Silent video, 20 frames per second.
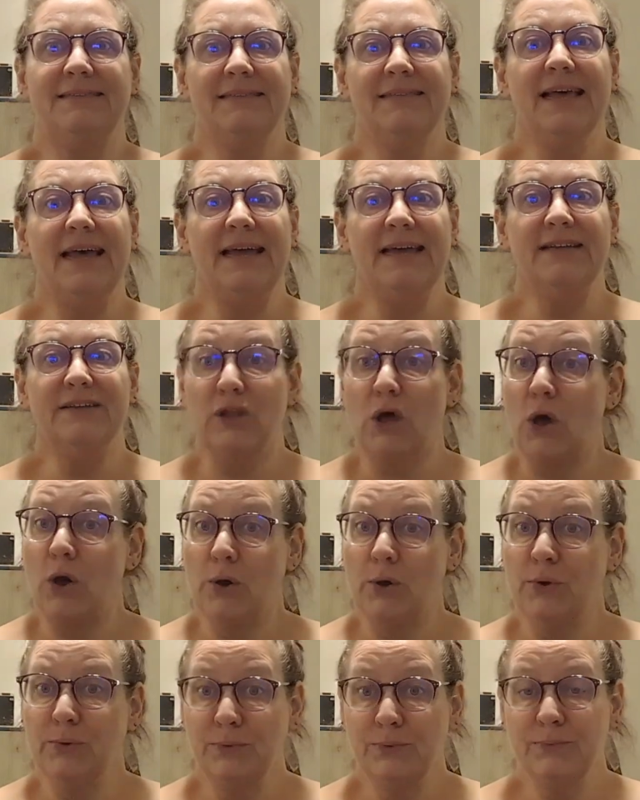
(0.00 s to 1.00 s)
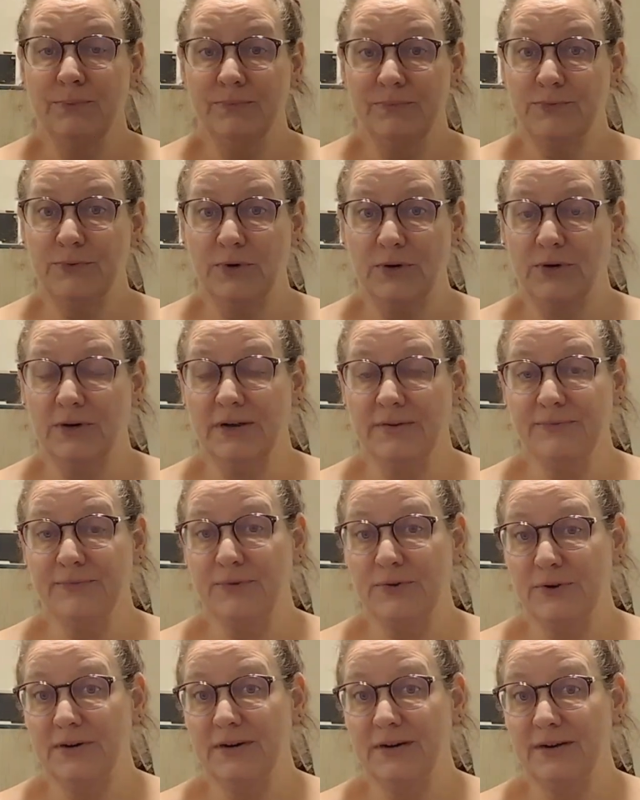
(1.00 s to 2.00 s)
laying low for
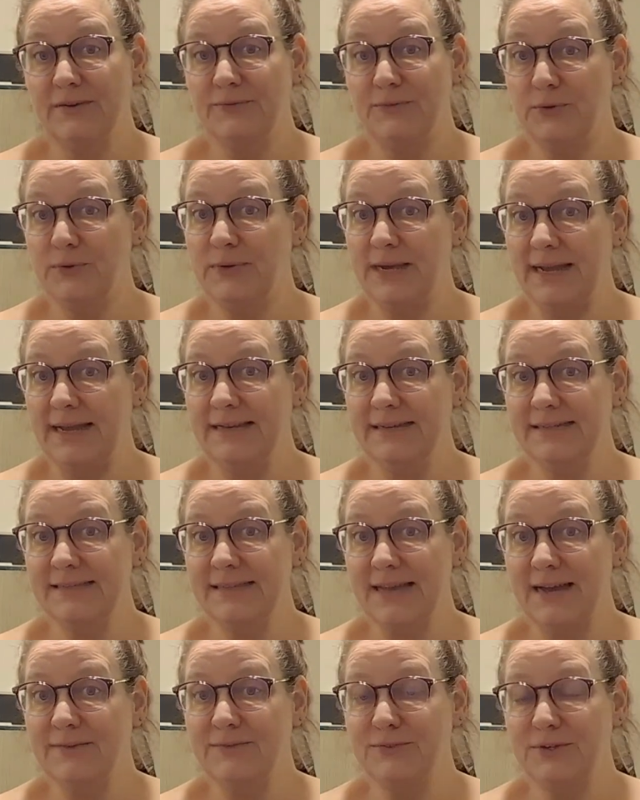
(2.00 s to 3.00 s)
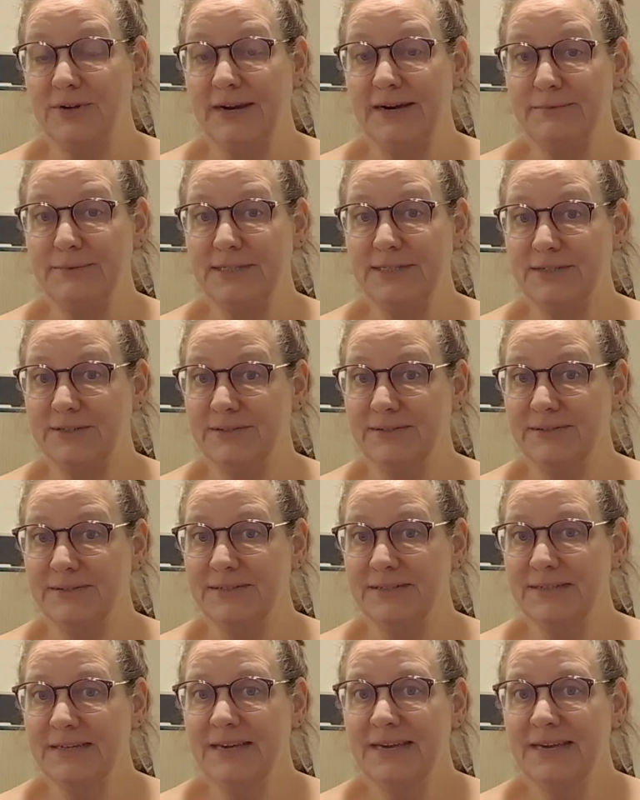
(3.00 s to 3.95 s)
a few days after I returned,